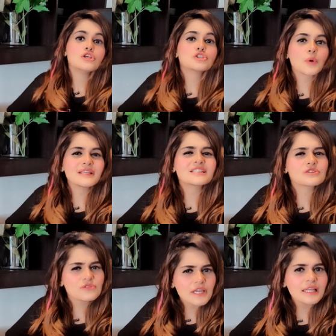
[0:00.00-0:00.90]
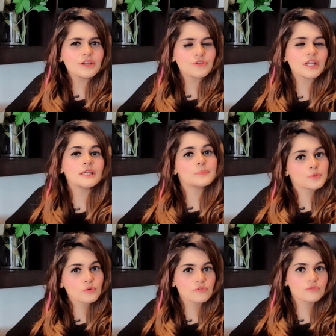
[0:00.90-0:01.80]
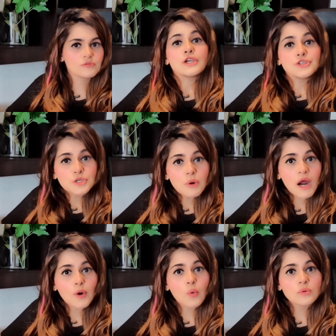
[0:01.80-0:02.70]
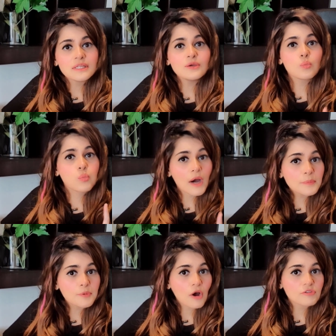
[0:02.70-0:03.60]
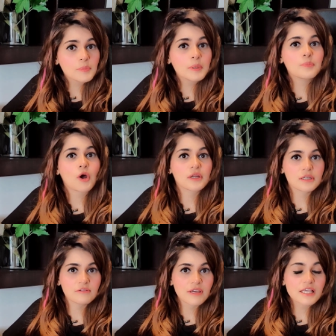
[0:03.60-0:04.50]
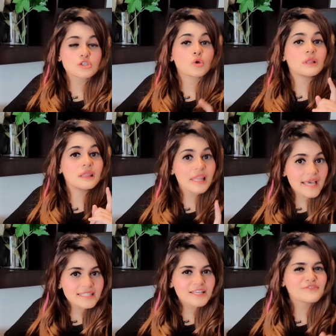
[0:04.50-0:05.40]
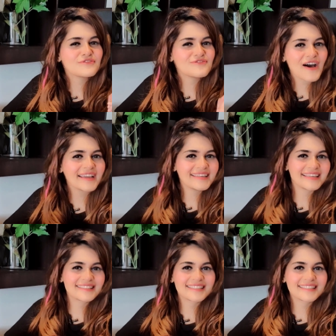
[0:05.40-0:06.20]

So it's really proof. You are only one profitable product away, so let's find it.